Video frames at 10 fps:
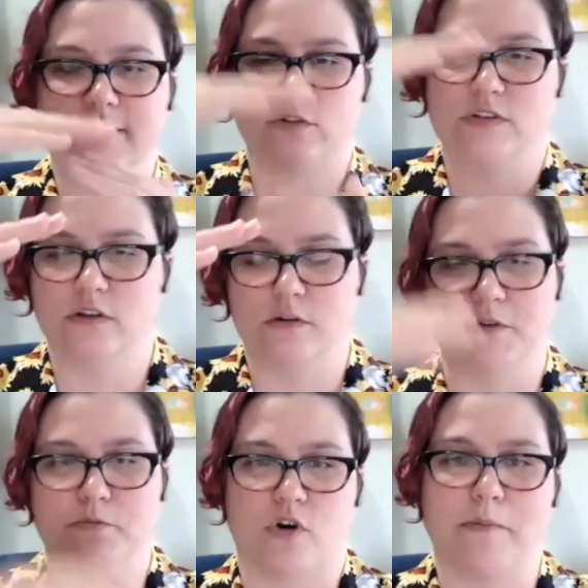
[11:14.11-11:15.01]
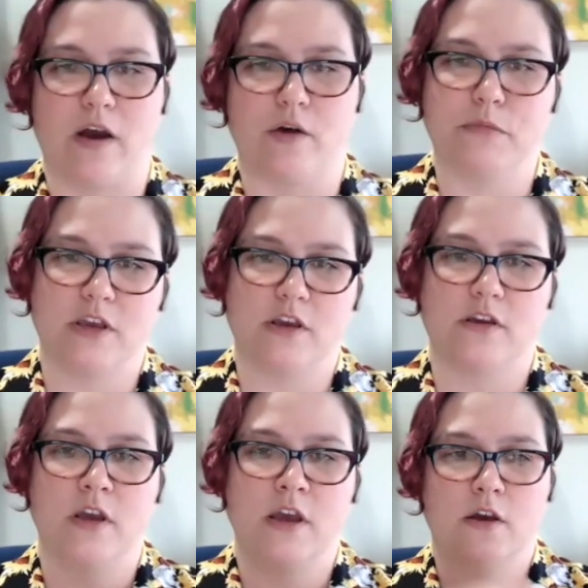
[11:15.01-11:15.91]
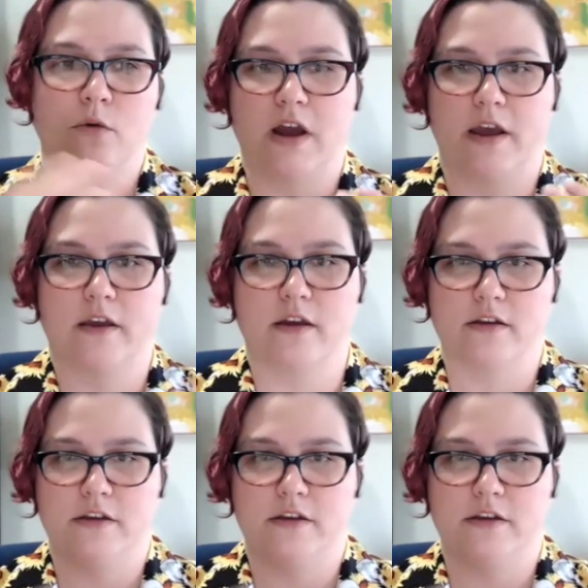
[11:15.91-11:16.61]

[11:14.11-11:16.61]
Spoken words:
Here's a little bit more about me, why,